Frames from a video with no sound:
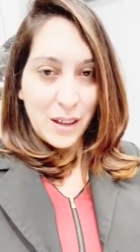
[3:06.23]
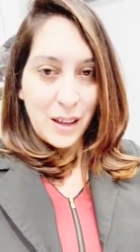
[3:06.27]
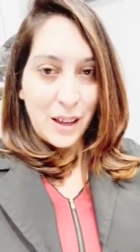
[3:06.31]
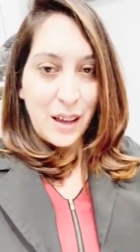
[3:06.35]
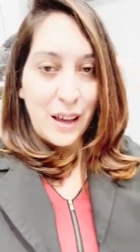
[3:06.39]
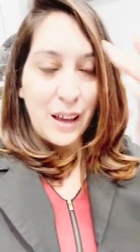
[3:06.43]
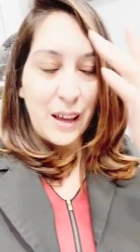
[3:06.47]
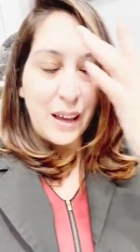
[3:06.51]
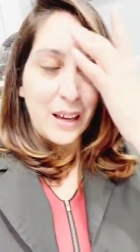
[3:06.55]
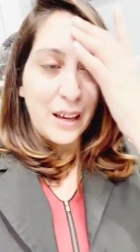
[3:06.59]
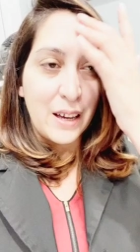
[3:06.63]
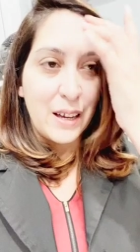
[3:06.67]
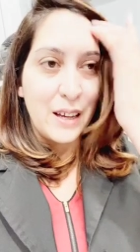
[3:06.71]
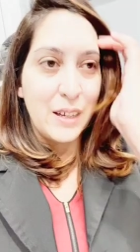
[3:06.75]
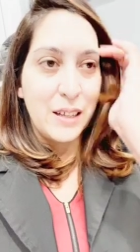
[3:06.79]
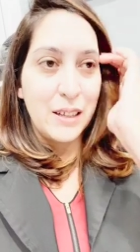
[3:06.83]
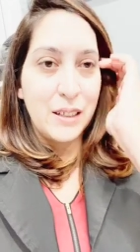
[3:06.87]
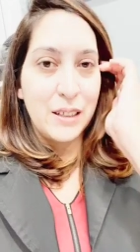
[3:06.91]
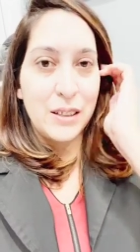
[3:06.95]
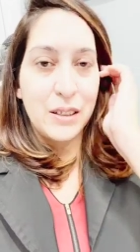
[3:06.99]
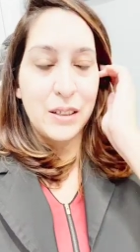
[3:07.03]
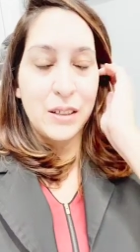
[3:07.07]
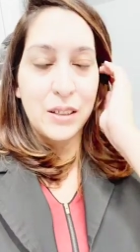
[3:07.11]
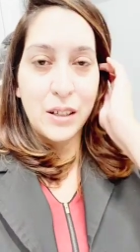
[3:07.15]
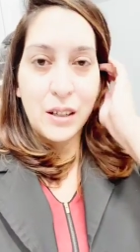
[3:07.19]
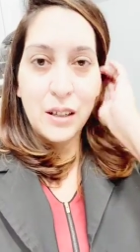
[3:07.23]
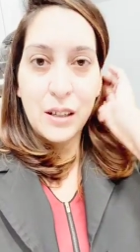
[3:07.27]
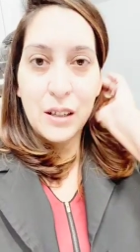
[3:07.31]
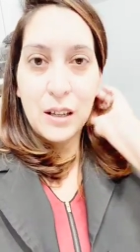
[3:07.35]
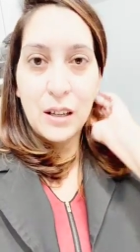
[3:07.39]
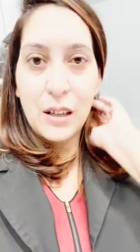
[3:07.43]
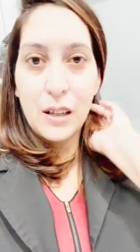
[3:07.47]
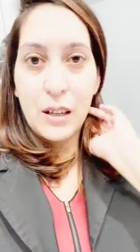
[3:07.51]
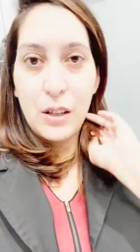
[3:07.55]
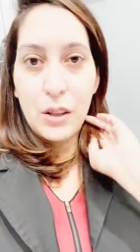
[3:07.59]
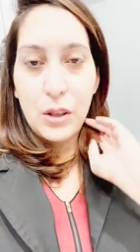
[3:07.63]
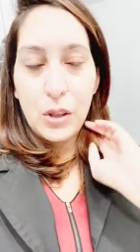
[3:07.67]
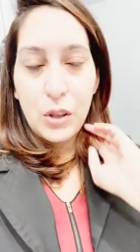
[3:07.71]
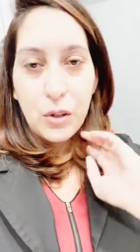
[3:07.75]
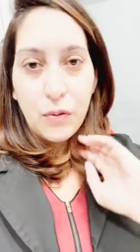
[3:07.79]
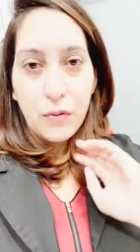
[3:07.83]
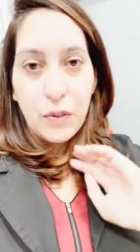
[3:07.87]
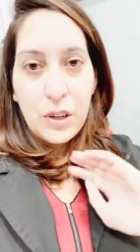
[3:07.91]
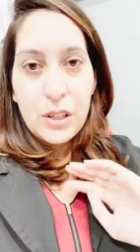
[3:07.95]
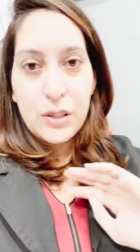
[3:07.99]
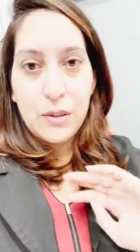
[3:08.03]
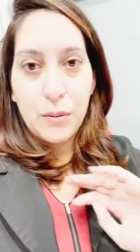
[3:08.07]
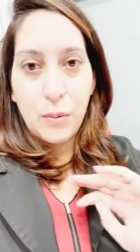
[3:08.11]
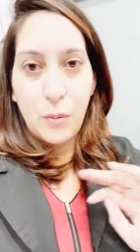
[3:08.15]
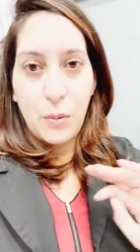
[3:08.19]
And the
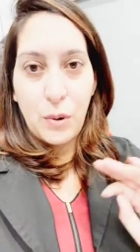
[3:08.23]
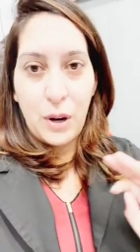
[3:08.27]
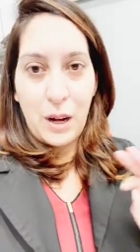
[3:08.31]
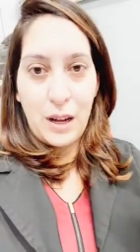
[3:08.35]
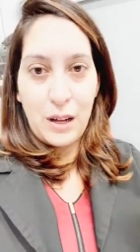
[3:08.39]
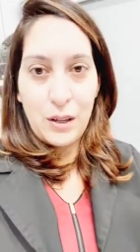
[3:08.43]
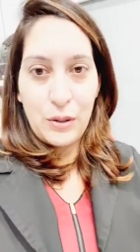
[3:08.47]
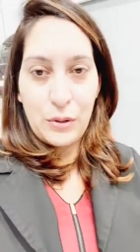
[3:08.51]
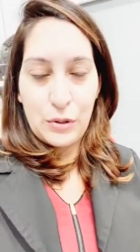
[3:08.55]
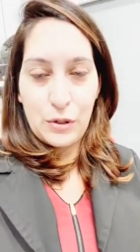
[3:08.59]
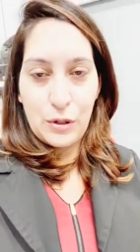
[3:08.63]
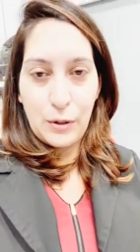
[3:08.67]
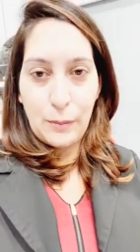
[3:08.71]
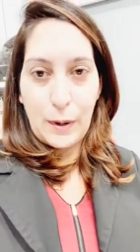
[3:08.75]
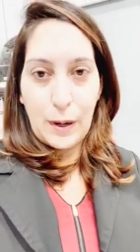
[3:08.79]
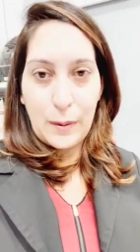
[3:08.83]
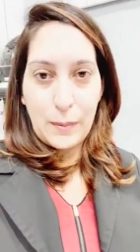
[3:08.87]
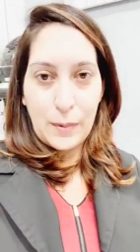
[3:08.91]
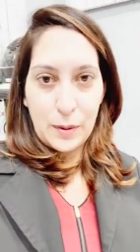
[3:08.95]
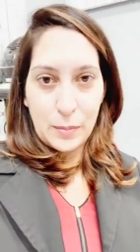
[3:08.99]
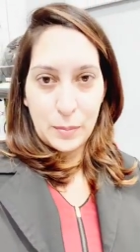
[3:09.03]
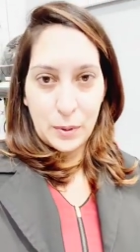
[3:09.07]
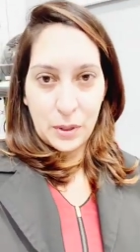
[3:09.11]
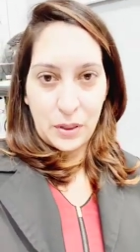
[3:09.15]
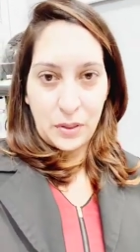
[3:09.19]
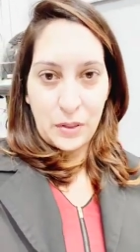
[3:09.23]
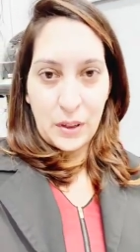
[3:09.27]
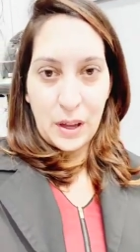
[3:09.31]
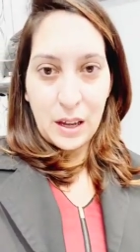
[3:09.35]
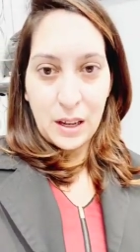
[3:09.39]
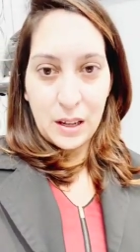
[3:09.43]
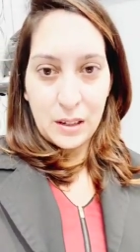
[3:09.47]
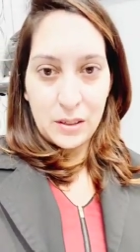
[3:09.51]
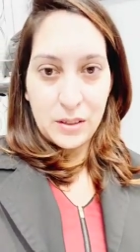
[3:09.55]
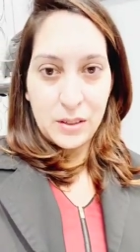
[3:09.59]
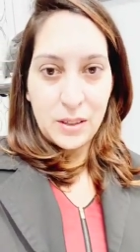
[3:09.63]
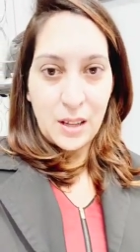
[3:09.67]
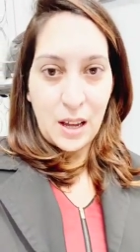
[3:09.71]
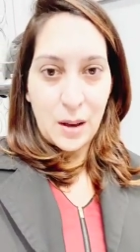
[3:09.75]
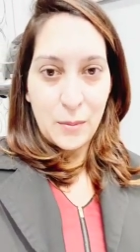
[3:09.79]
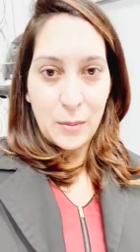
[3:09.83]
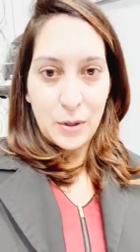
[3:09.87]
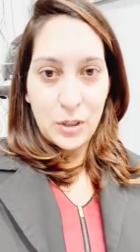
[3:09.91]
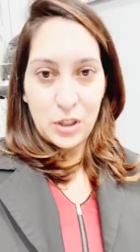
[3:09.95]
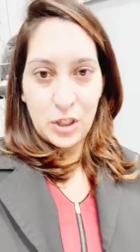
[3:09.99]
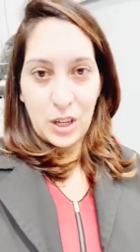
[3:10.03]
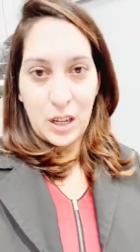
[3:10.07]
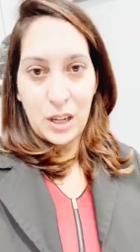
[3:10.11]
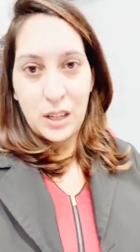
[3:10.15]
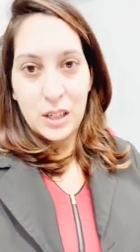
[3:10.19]
reason why so many people think it's
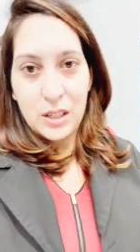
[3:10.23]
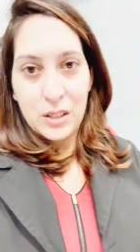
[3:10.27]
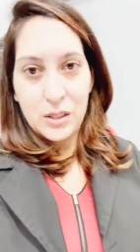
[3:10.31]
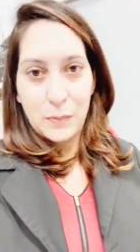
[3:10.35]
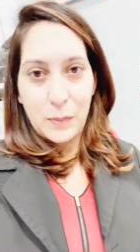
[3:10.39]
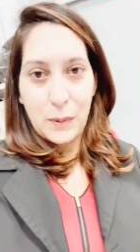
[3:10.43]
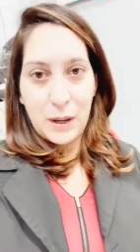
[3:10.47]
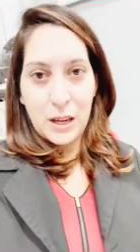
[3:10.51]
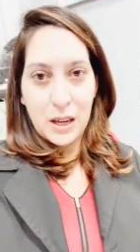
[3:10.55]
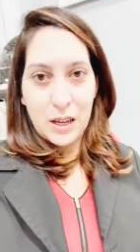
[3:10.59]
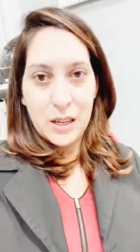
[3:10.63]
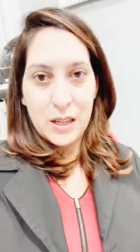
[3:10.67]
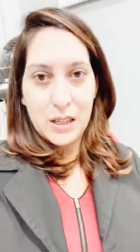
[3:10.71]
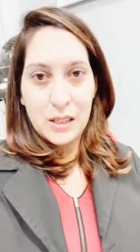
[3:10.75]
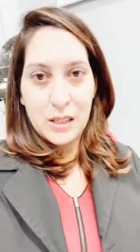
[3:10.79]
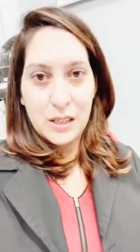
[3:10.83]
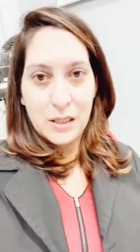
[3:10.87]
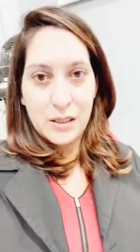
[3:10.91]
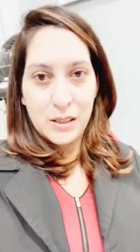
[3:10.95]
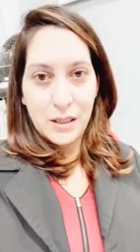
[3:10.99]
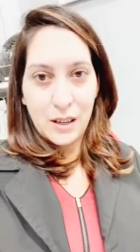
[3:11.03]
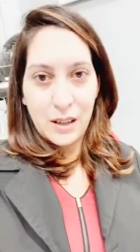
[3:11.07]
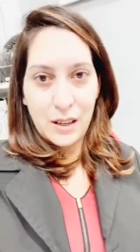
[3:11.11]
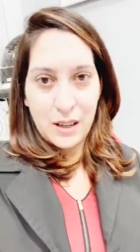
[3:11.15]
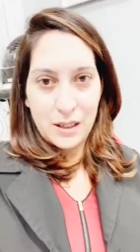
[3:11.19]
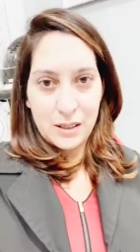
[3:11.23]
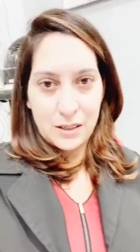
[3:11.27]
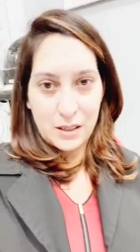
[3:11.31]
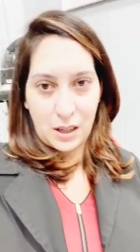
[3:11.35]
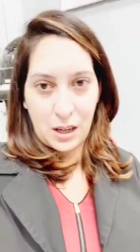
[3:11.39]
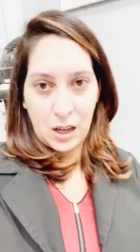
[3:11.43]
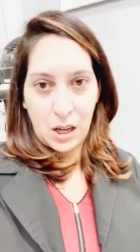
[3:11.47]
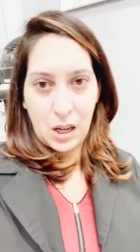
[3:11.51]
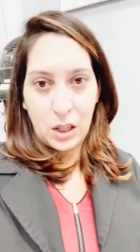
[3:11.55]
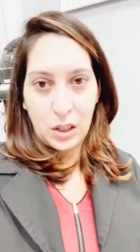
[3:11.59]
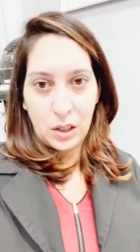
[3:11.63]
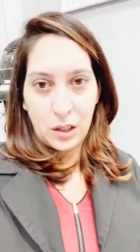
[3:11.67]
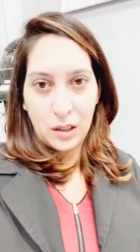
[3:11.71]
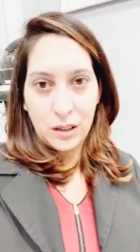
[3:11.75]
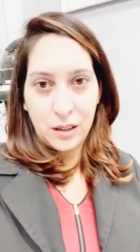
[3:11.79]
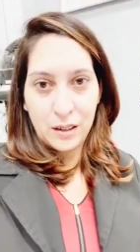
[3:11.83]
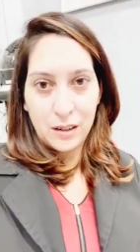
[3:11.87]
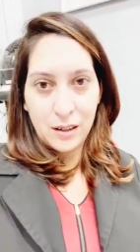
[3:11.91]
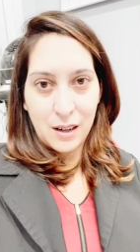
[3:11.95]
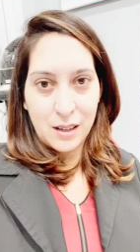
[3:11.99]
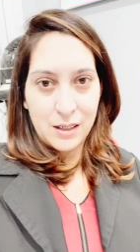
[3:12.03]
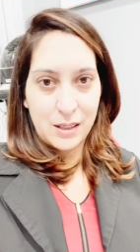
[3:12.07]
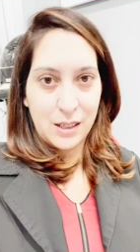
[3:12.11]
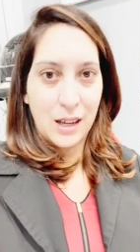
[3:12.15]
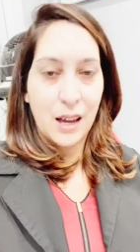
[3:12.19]
damaging is because it's a
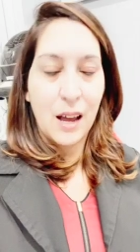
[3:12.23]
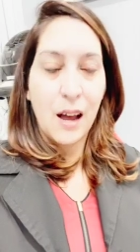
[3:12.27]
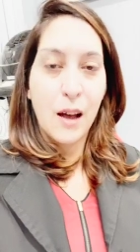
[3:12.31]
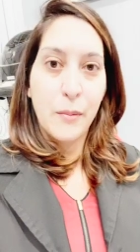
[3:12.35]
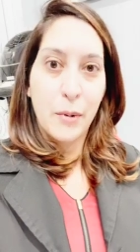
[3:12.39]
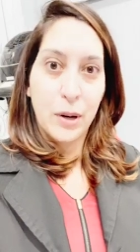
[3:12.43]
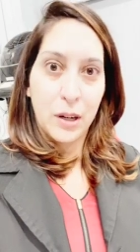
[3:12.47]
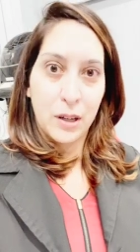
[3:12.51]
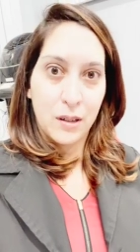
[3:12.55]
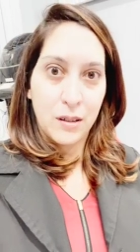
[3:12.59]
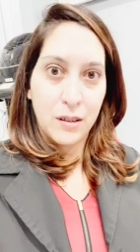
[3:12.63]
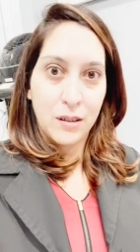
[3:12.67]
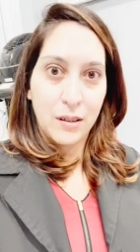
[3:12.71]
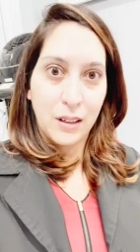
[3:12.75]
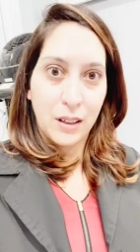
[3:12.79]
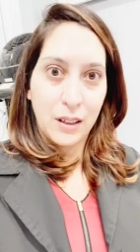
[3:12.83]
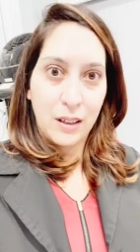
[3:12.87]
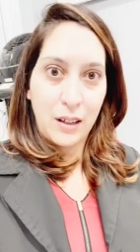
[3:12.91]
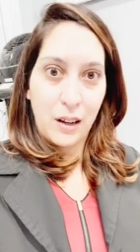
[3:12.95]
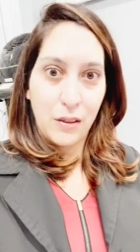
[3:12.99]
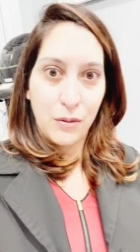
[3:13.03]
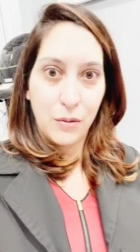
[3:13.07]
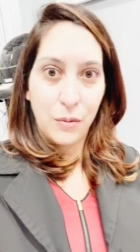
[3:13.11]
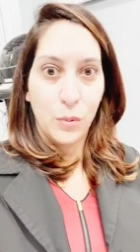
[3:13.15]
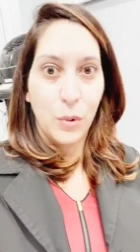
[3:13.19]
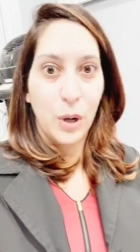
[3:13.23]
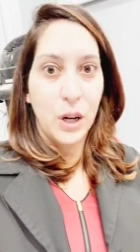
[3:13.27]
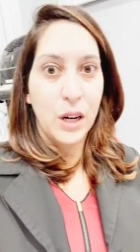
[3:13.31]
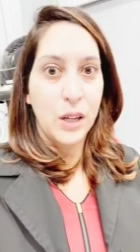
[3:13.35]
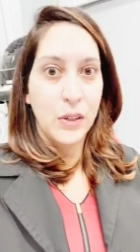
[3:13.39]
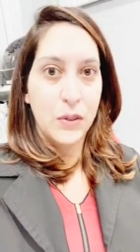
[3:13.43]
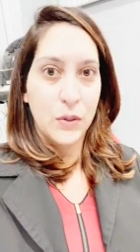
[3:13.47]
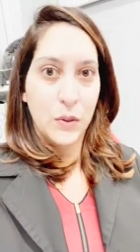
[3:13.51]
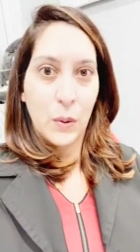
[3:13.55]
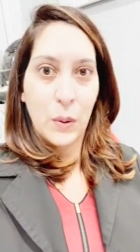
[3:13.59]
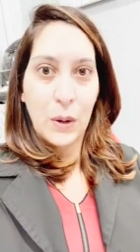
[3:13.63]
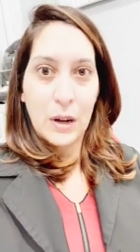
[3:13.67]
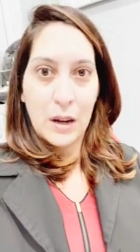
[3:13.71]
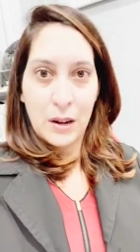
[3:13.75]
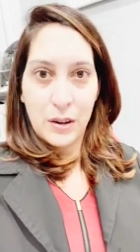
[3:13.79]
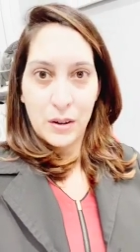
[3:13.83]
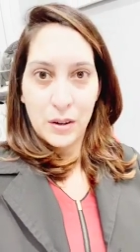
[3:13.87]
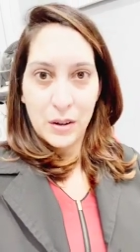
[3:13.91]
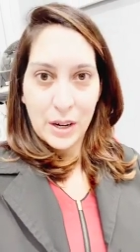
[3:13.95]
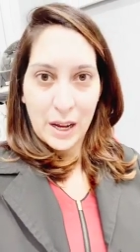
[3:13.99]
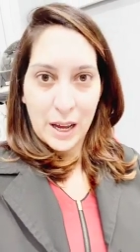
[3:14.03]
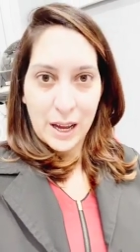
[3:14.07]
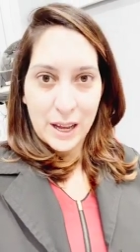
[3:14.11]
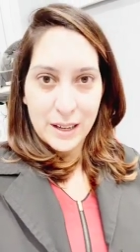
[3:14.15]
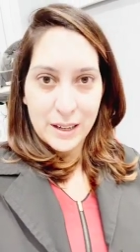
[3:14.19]
color, it's a chemical, another one that's going on
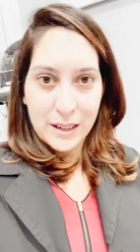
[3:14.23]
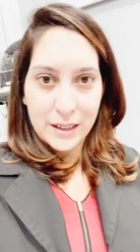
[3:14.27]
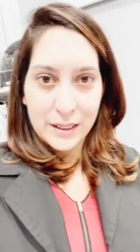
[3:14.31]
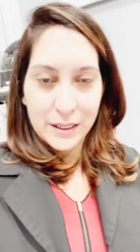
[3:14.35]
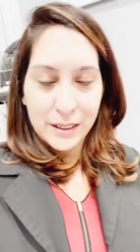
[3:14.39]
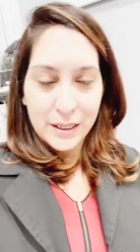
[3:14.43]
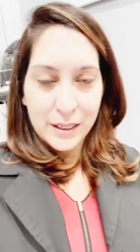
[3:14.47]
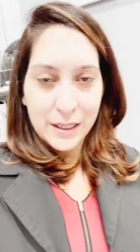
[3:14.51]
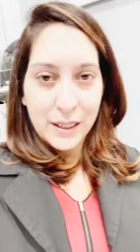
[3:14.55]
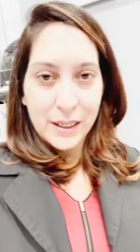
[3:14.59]
your head.